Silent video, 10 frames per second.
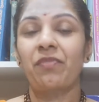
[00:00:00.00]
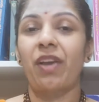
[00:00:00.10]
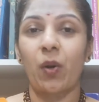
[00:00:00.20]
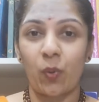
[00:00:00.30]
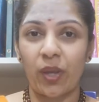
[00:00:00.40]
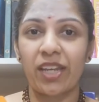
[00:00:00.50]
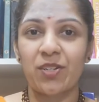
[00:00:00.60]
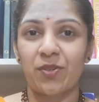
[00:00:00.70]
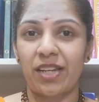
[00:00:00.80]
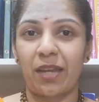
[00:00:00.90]
We are okay
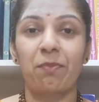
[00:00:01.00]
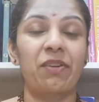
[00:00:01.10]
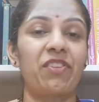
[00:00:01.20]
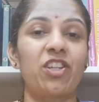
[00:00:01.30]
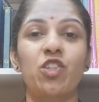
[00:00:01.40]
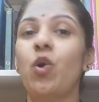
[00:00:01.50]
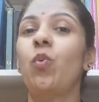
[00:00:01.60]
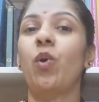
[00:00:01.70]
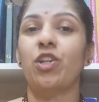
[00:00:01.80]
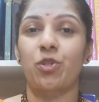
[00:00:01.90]
to die, but we
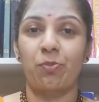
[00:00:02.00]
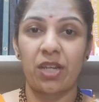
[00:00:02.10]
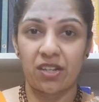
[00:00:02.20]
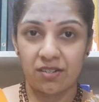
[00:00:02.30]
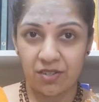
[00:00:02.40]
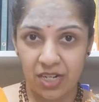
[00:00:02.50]
don't want to be